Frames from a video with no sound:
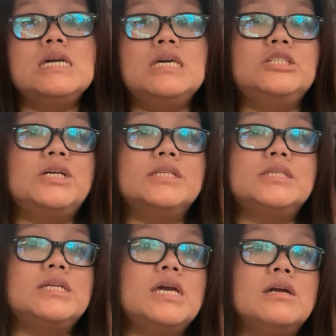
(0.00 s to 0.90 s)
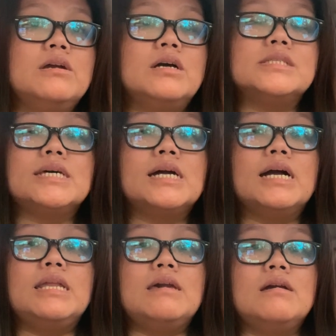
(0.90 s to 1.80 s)
in Jensen area,
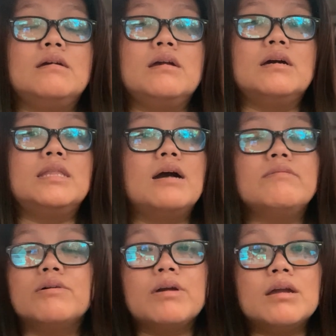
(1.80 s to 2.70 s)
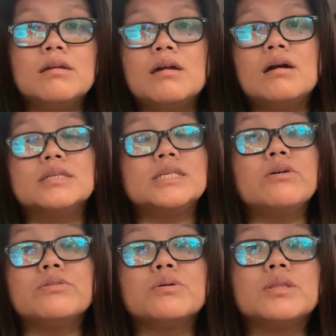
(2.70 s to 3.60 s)
Sarangani area, Davao area,
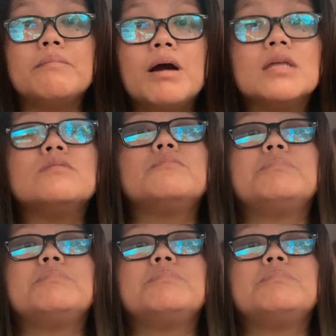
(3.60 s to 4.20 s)
South Cotabato,